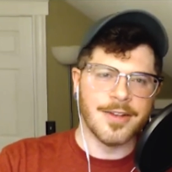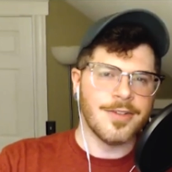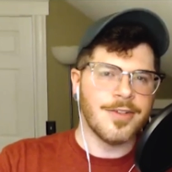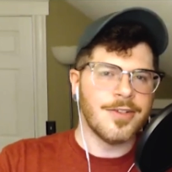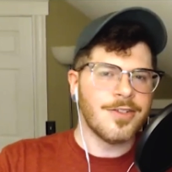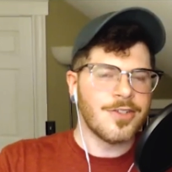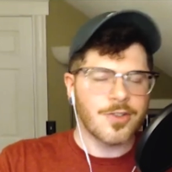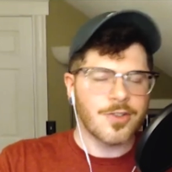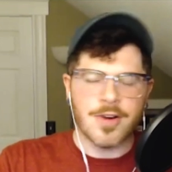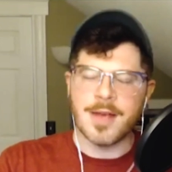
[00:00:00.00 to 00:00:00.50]

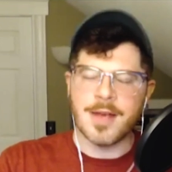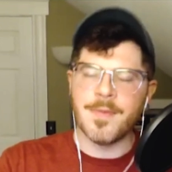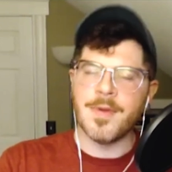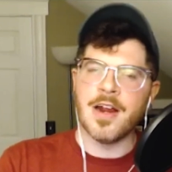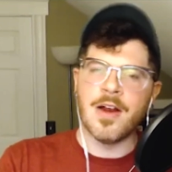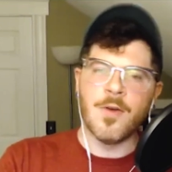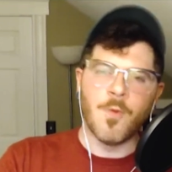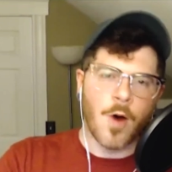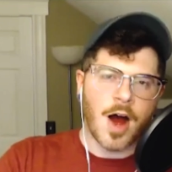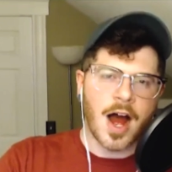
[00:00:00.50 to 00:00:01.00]

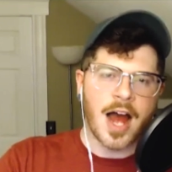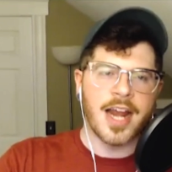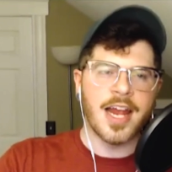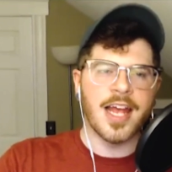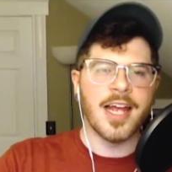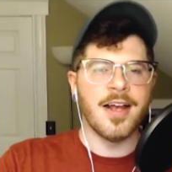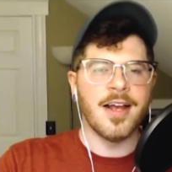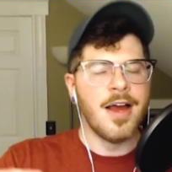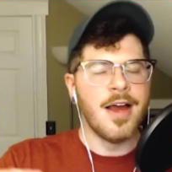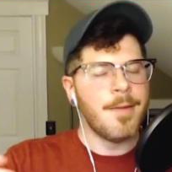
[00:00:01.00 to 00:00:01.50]
screaming,
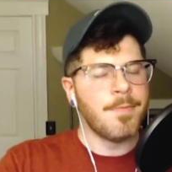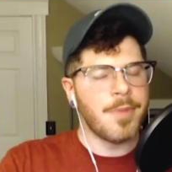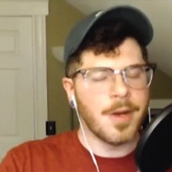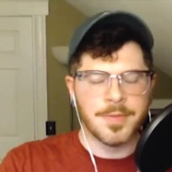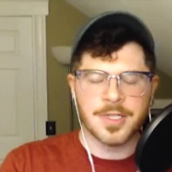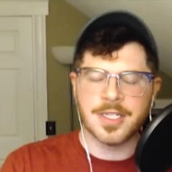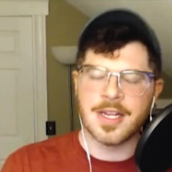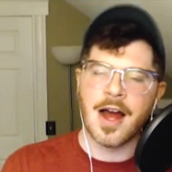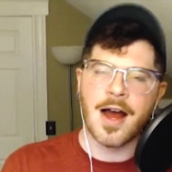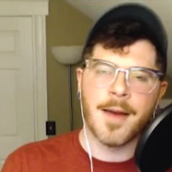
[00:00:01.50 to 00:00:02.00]
whining, pub
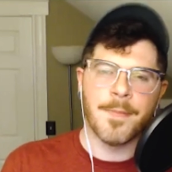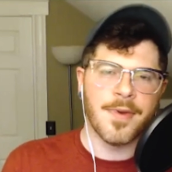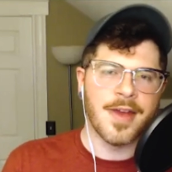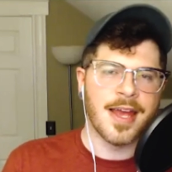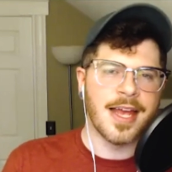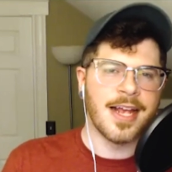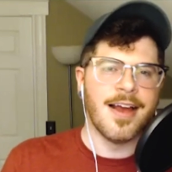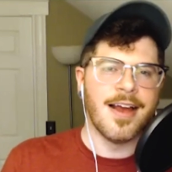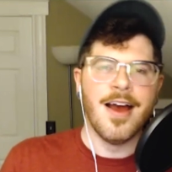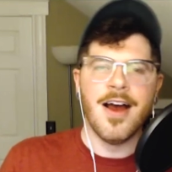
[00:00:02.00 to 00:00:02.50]

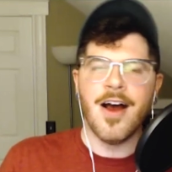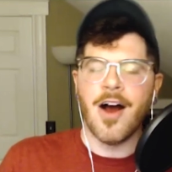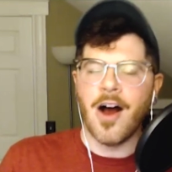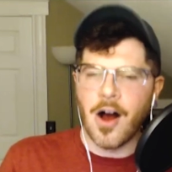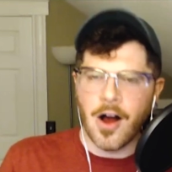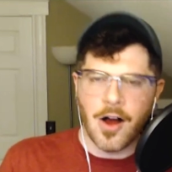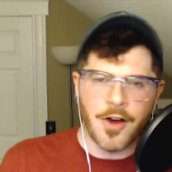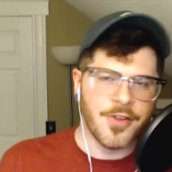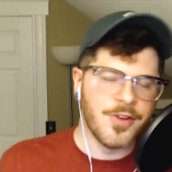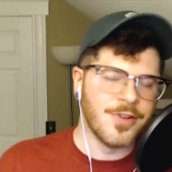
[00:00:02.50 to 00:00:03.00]
stomping,
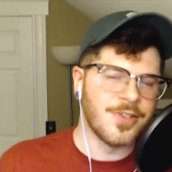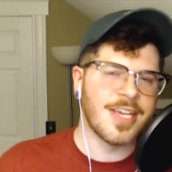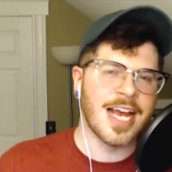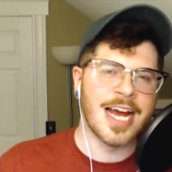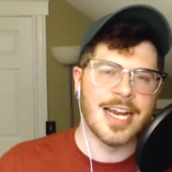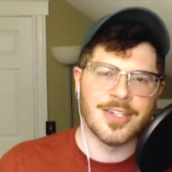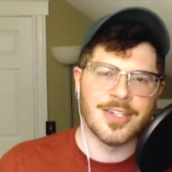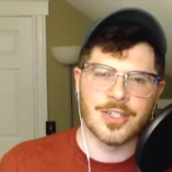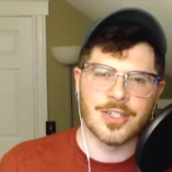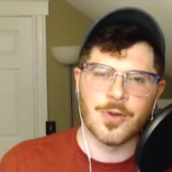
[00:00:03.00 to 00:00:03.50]
all those
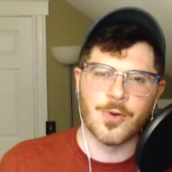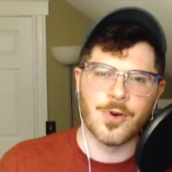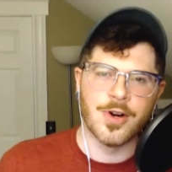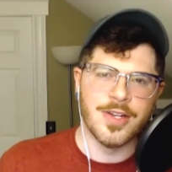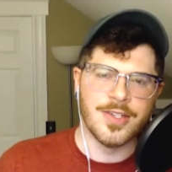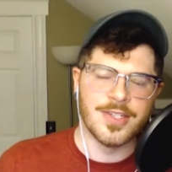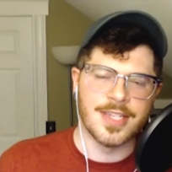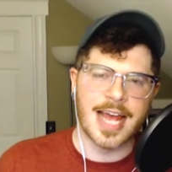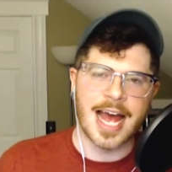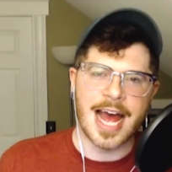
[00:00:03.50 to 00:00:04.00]
kind of
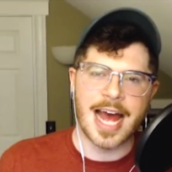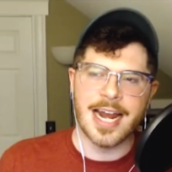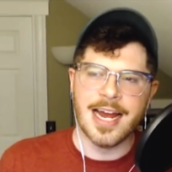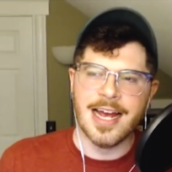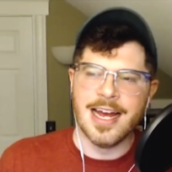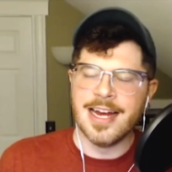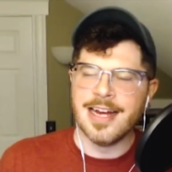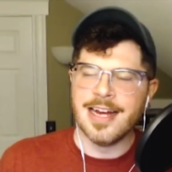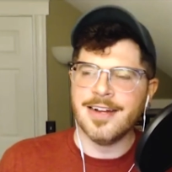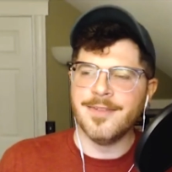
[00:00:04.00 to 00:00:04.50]
stories that
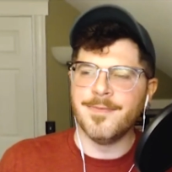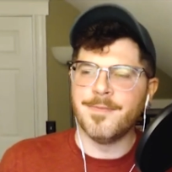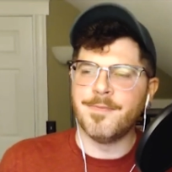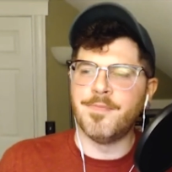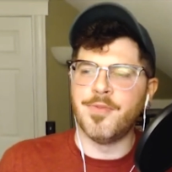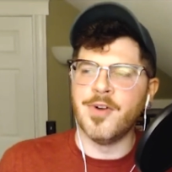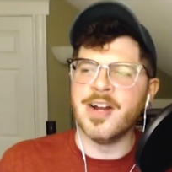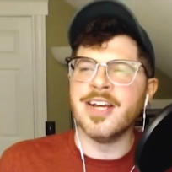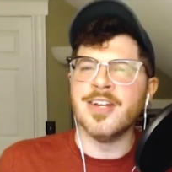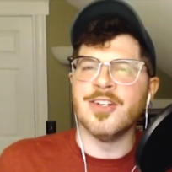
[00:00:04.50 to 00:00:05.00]

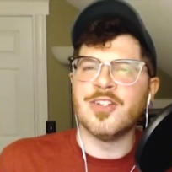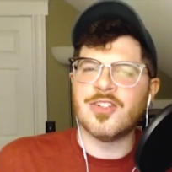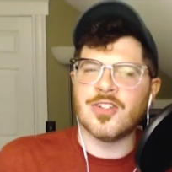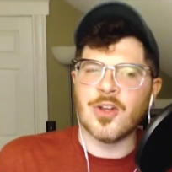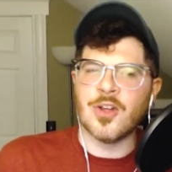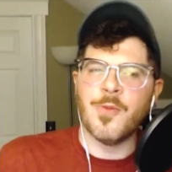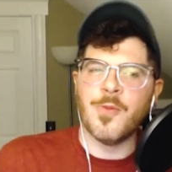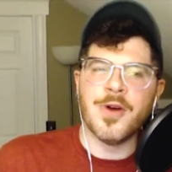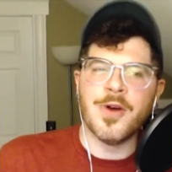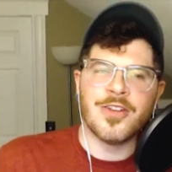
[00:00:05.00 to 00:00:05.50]
bring us
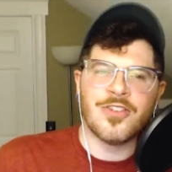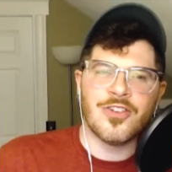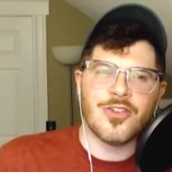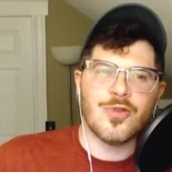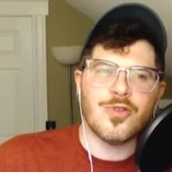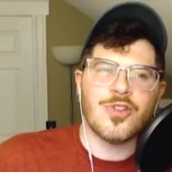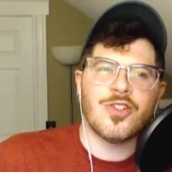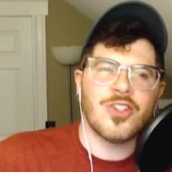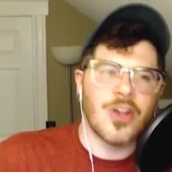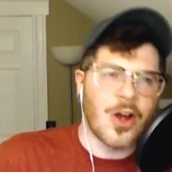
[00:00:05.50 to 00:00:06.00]
so much
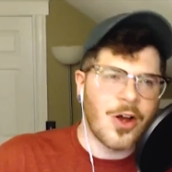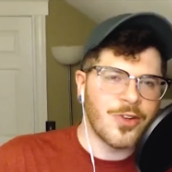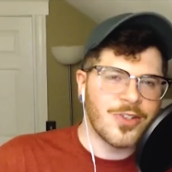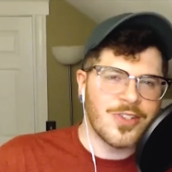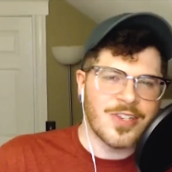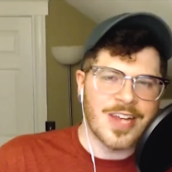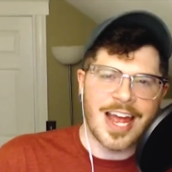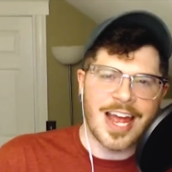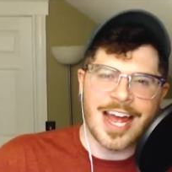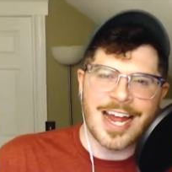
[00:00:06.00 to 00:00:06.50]

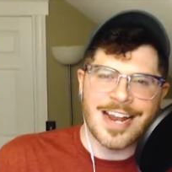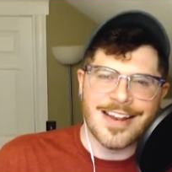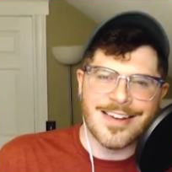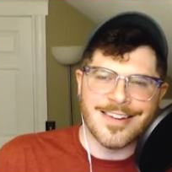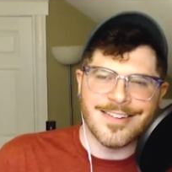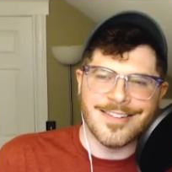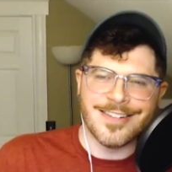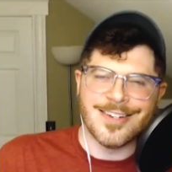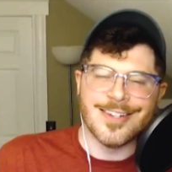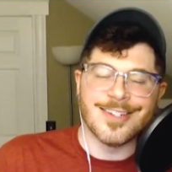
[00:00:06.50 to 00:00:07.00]
salt and
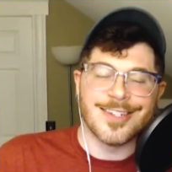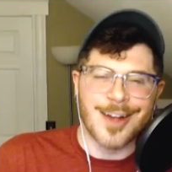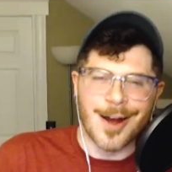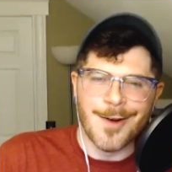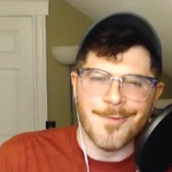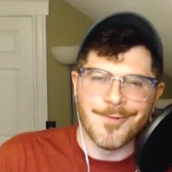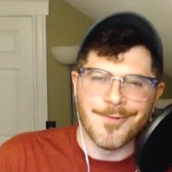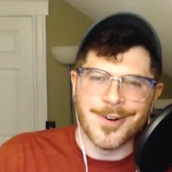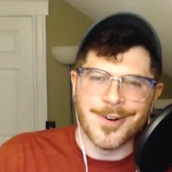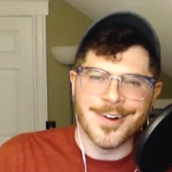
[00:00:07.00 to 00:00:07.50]

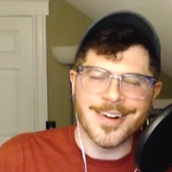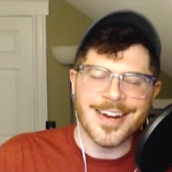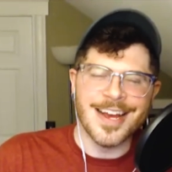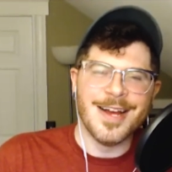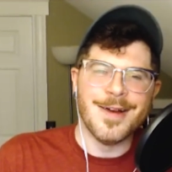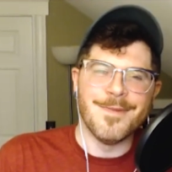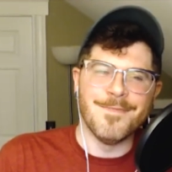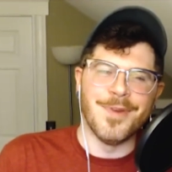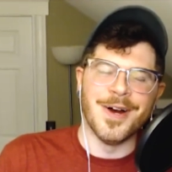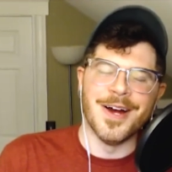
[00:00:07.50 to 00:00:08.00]
discomfort,
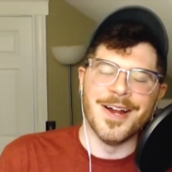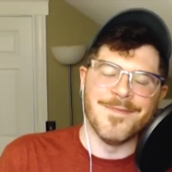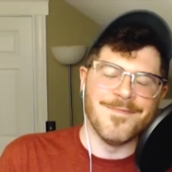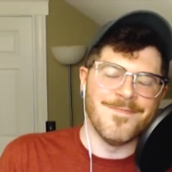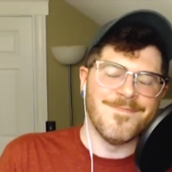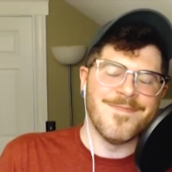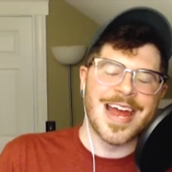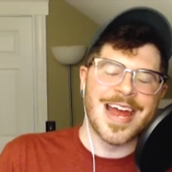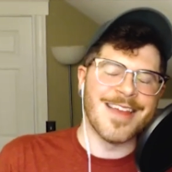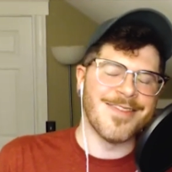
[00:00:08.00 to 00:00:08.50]
but
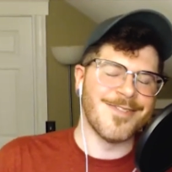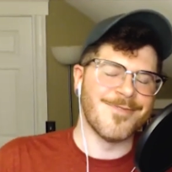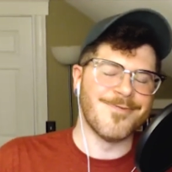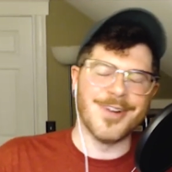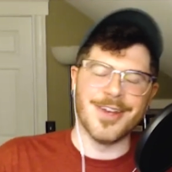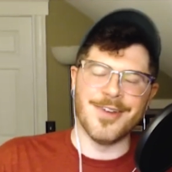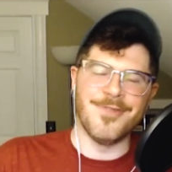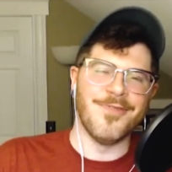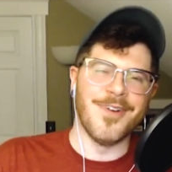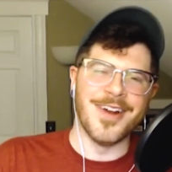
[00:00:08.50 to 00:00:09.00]
man, they're
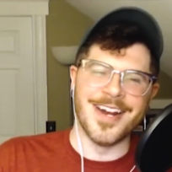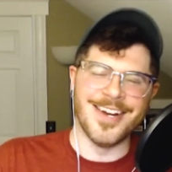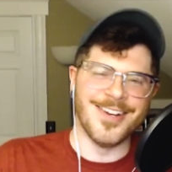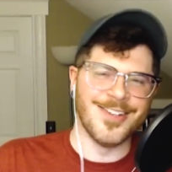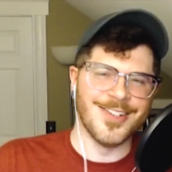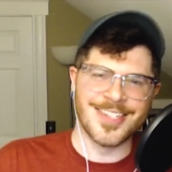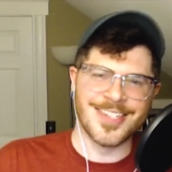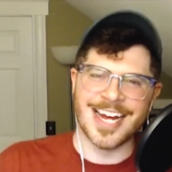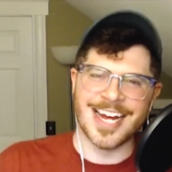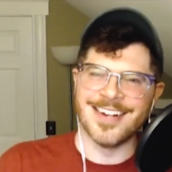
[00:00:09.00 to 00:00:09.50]
really funny to
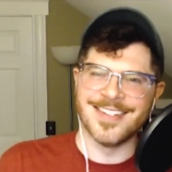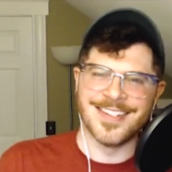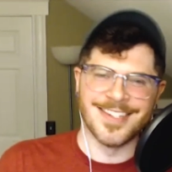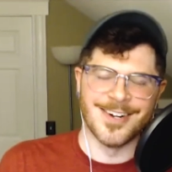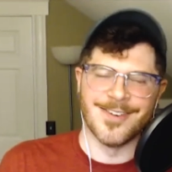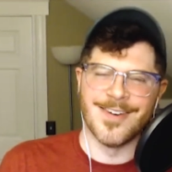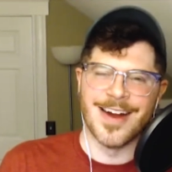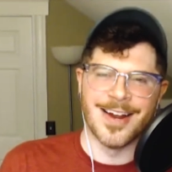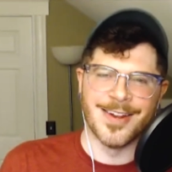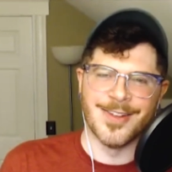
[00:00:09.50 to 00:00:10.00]
just kind of sit
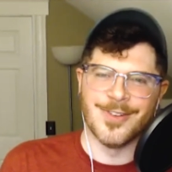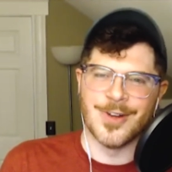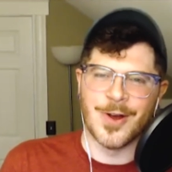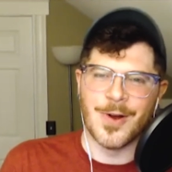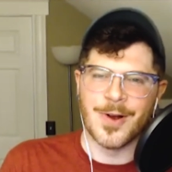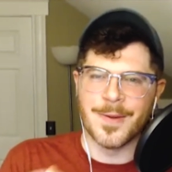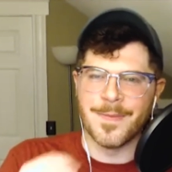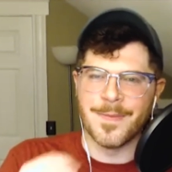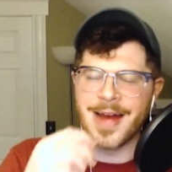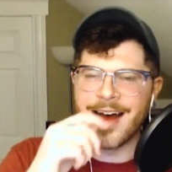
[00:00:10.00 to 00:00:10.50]
around and
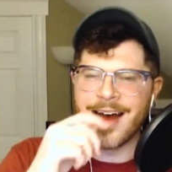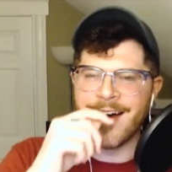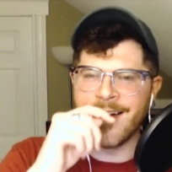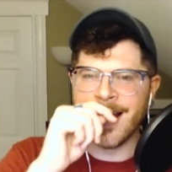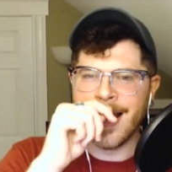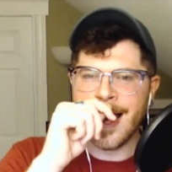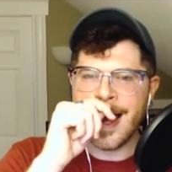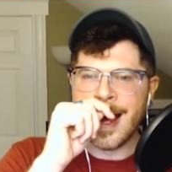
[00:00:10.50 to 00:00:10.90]
joke about.